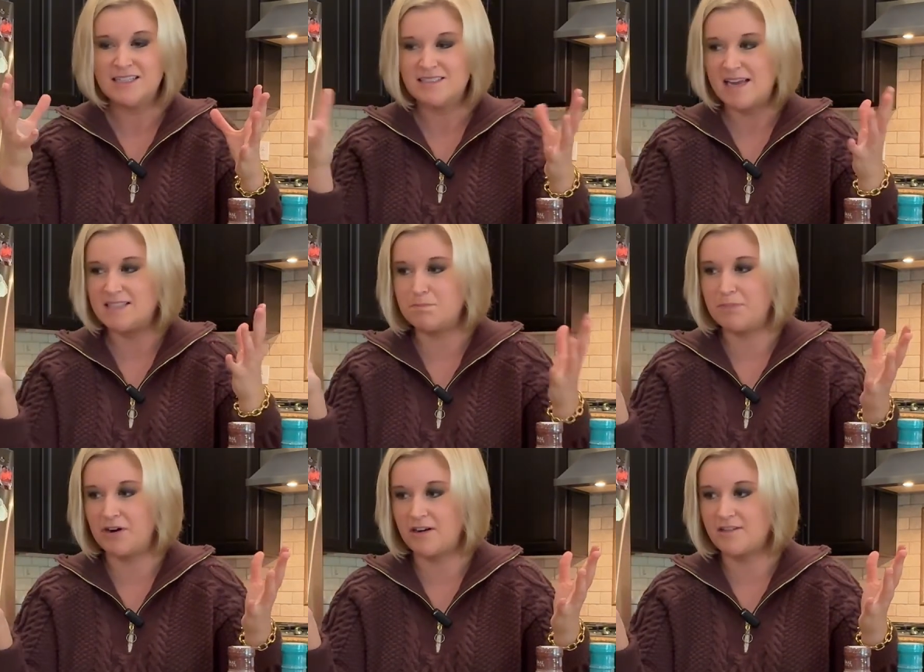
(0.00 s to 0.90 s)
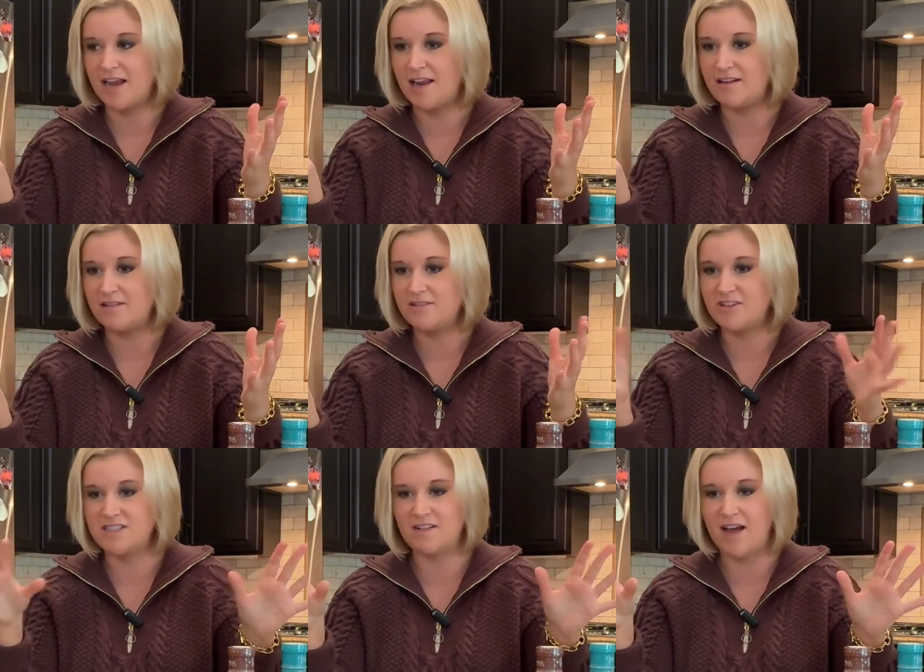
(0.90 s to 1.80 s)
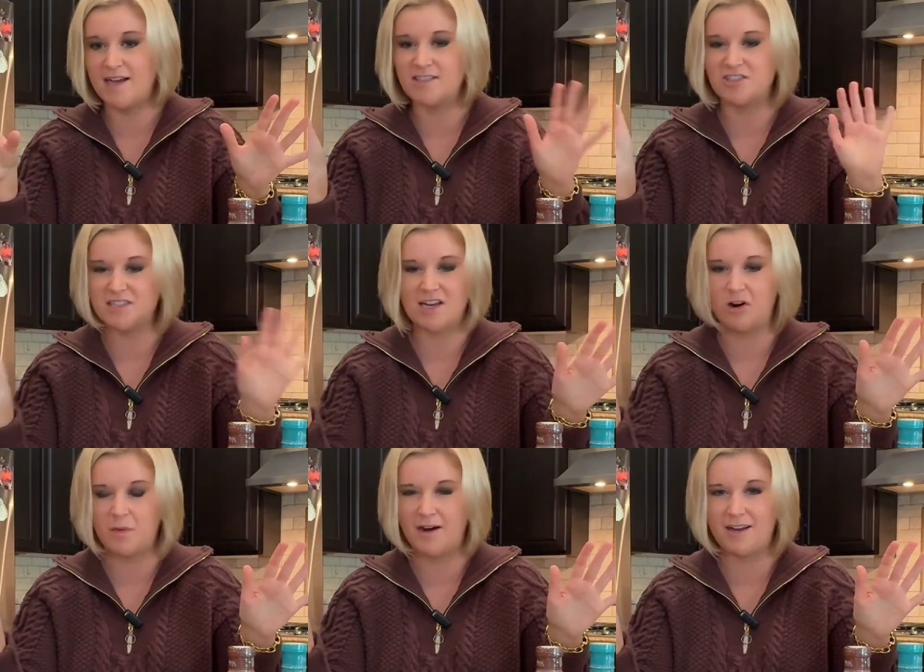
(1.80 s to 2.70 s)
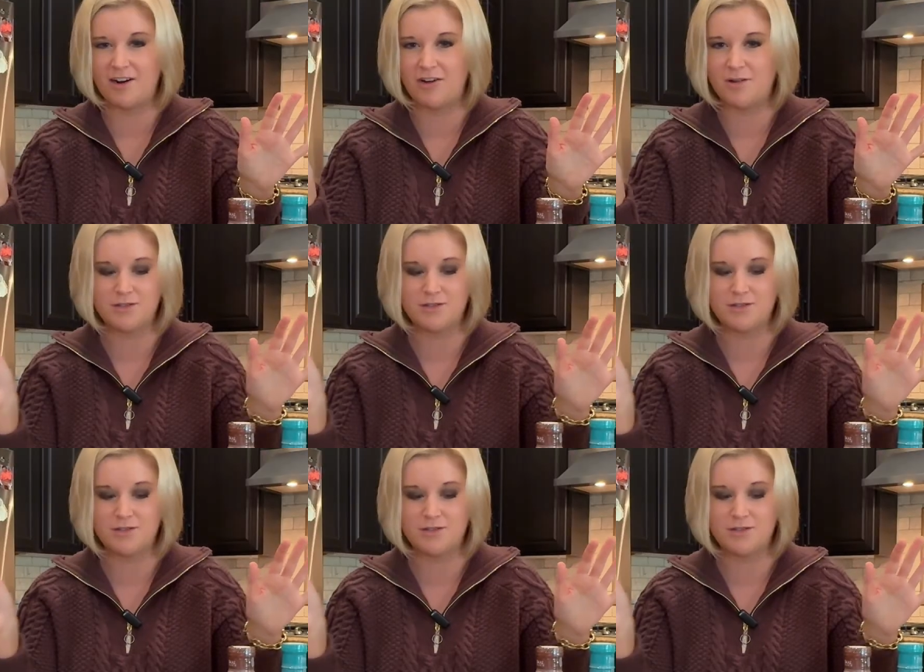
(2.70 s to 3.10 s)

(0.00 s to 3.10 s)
taste burnt and crystallize and just get all weird and gross.